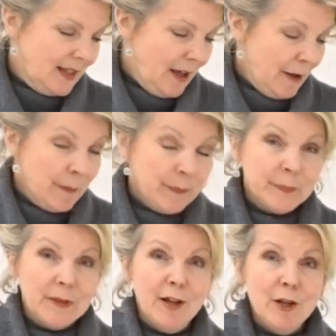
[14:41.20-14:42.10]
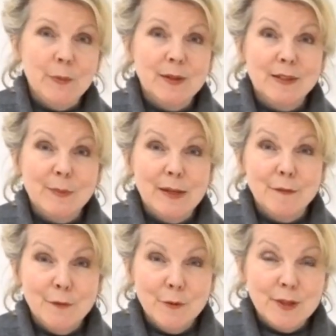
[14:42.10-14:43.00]
I hope this has been
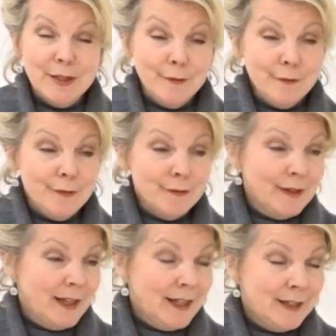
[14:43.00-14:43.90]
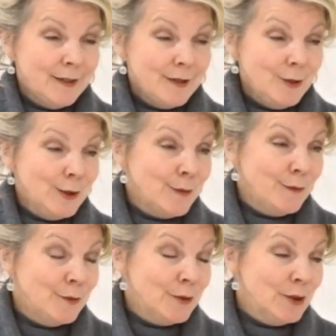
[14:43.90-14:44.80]
informative and useful
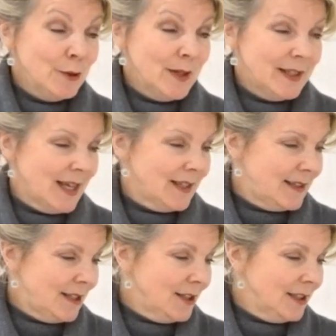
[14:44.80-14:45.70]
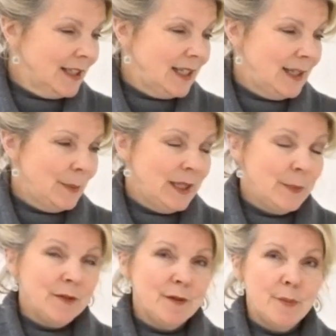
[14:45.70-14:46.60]
for you. It has certainly been a
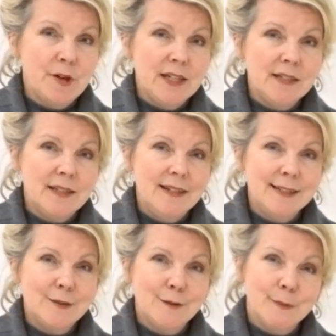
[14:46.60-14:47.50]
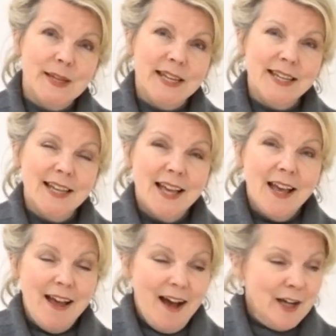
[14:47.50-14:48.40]
bit of a brain teaser for me.
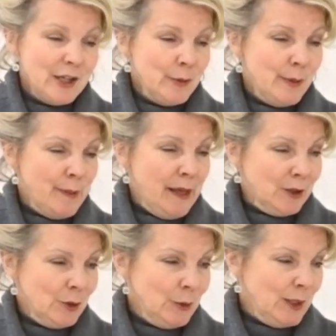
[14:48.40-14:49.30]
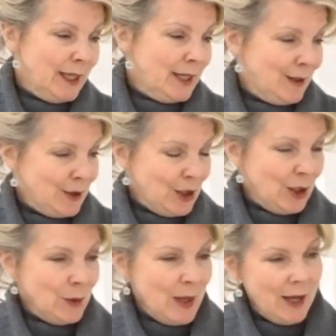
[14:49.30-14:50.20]
I shall be back shortly and I'll show
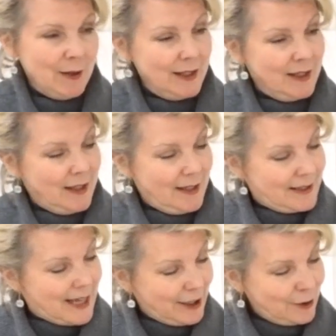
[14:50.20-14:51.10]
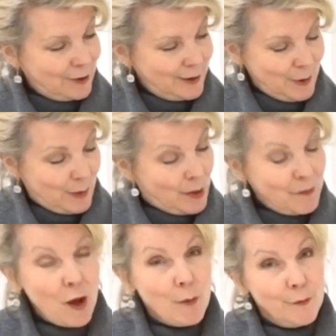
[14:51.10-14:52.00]
you how I tackled, with a bit of
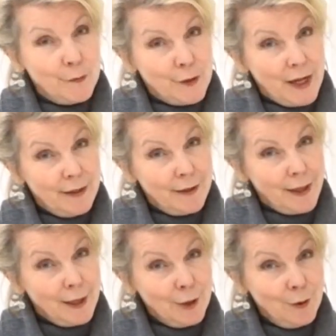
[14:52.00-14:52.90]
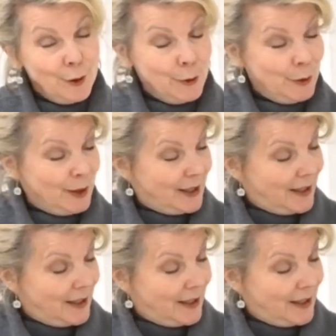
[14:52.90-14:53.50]
help from friend, thank you Lou,